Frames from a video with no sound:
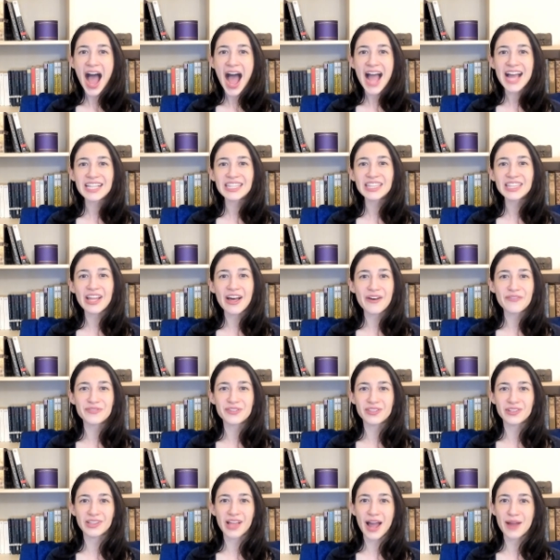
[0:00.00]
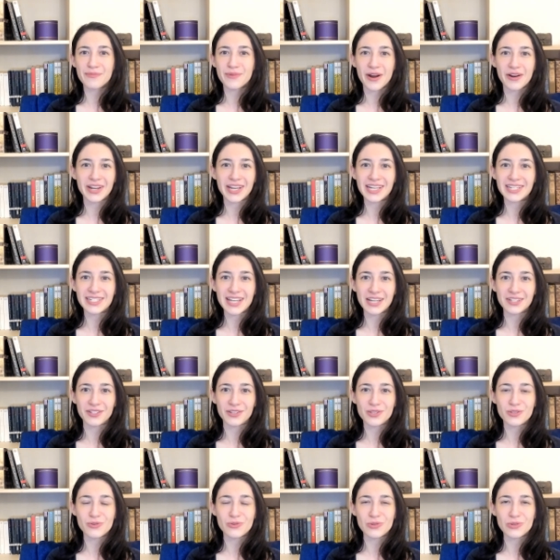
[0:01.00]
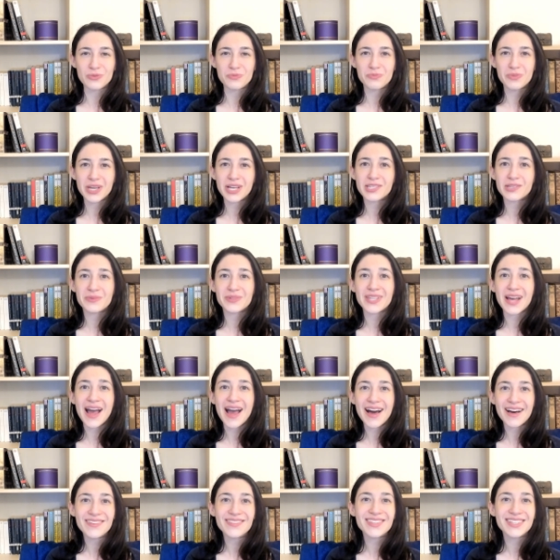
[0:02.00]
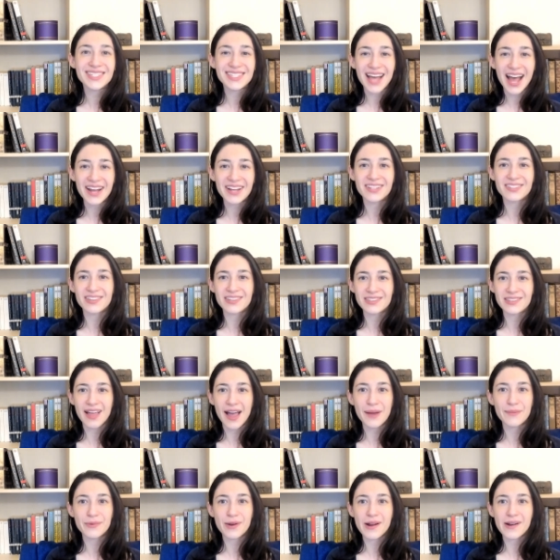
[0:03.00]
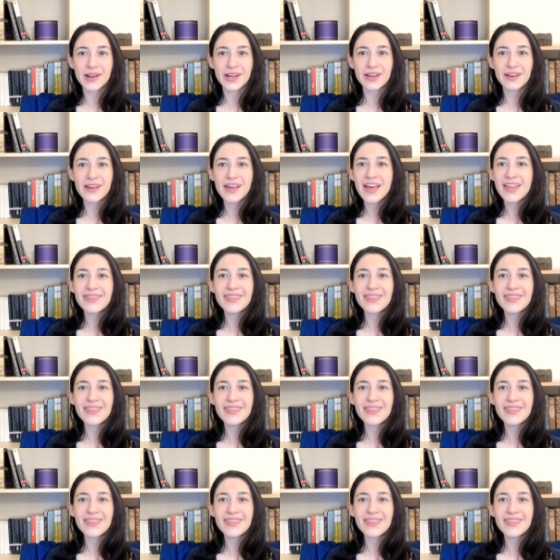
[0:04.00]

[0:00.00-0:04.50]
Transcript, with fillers: I loved the library in dental school because it was a health sciences library.